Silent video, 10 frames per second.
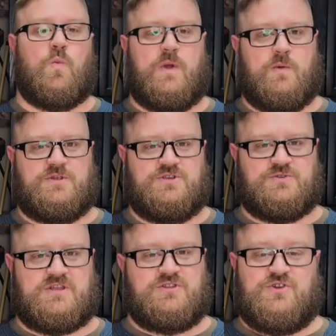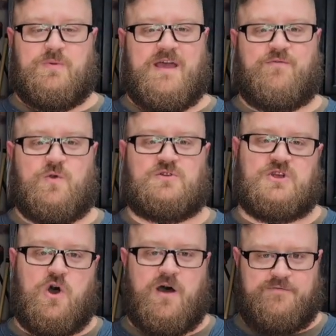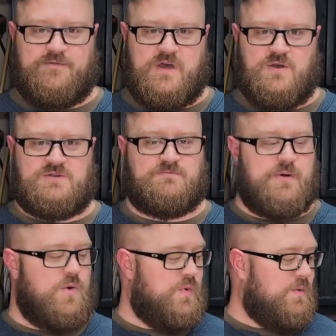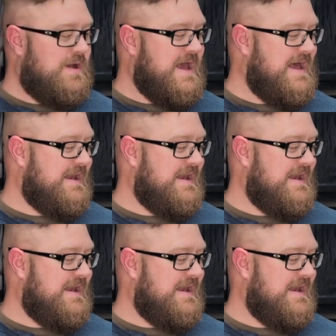We would use the 2x4s off of those, but we are